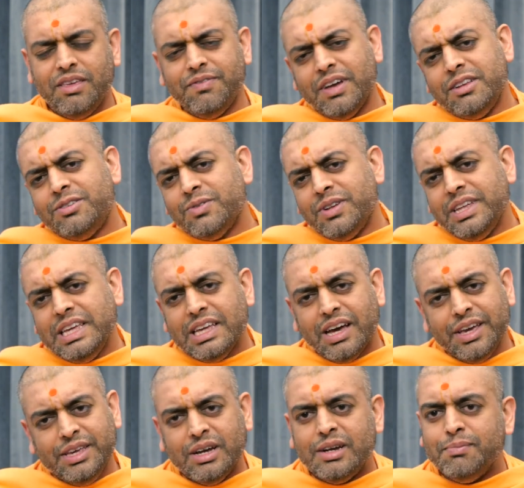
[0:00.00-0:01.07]
Eventually,
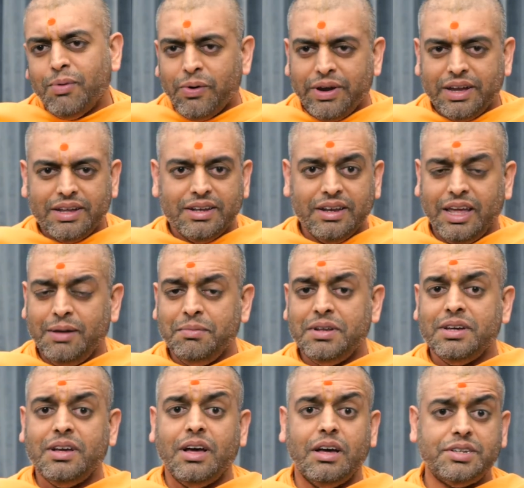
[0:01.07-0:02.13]
a young boy
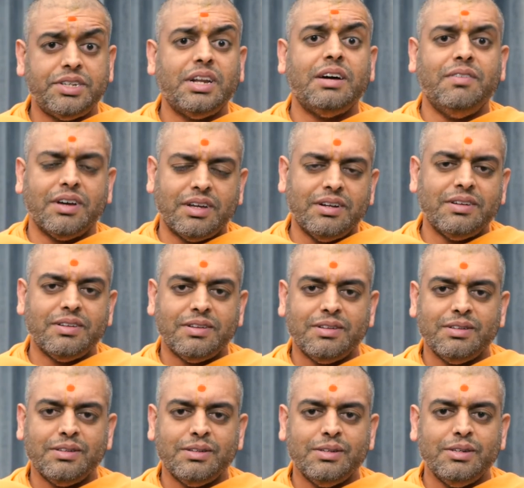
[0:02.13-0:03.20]
named Ashtavakra,
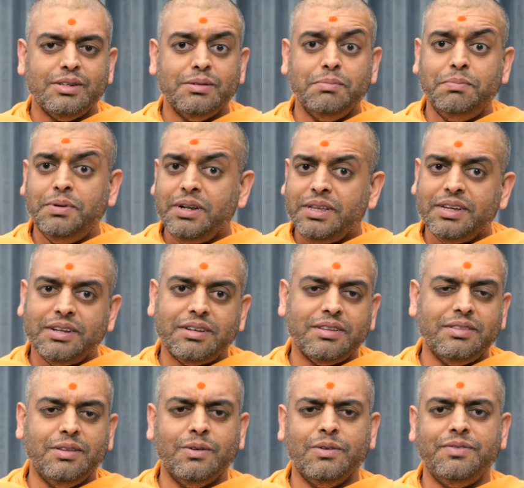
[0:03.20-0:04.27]

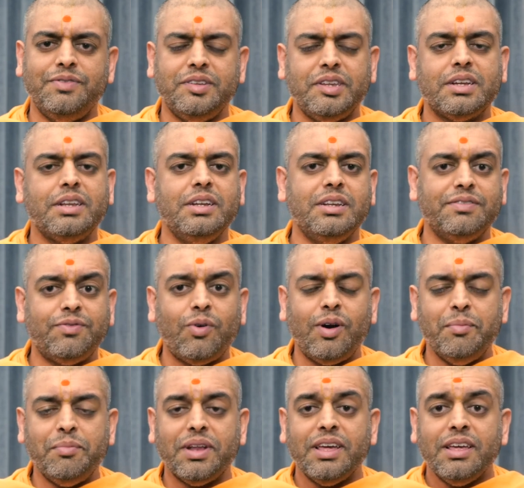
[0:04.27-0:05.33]
brilliant though physically
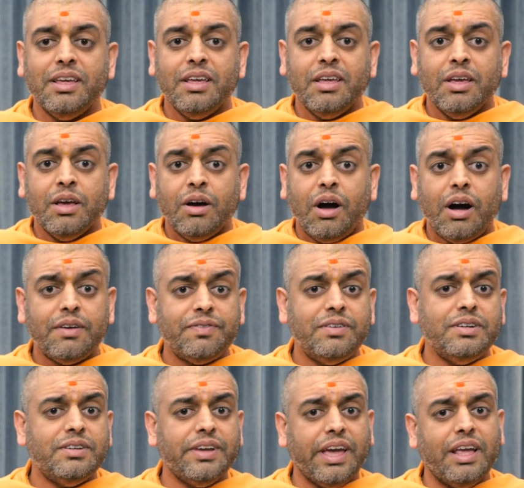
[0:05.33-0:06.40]
deformed,
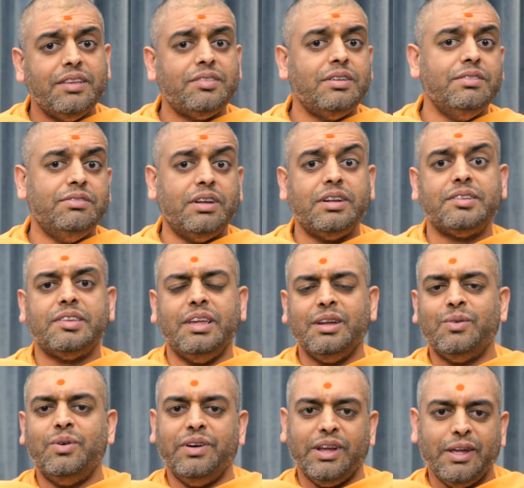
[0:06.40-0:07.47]
offered to answer Janak's
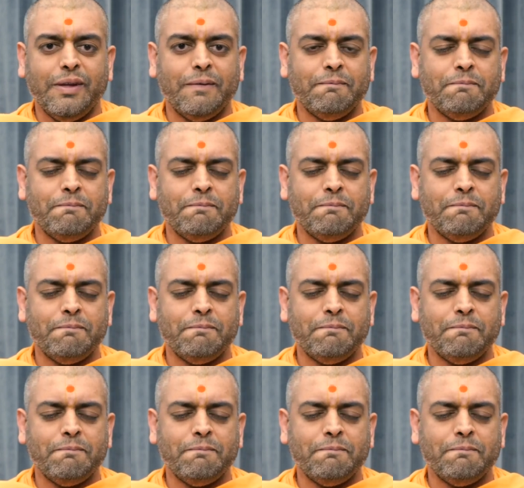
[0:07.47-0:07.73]
inquiry.